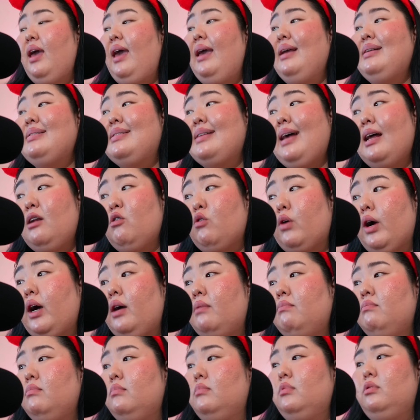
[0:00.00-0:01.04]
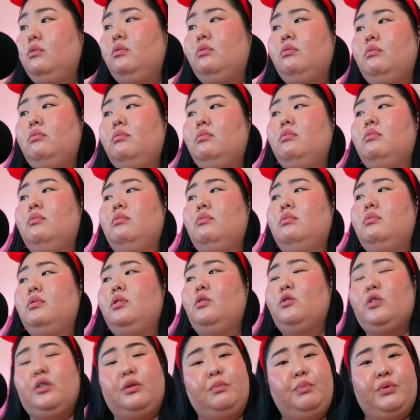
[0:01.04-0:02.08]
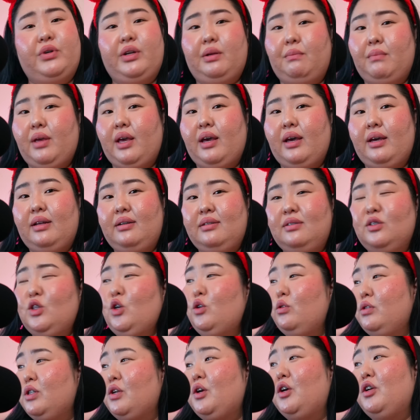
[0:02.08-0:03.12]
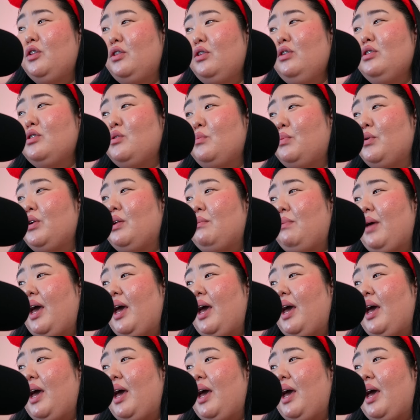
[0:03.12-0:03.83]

Etc. Ooh. Those are pretty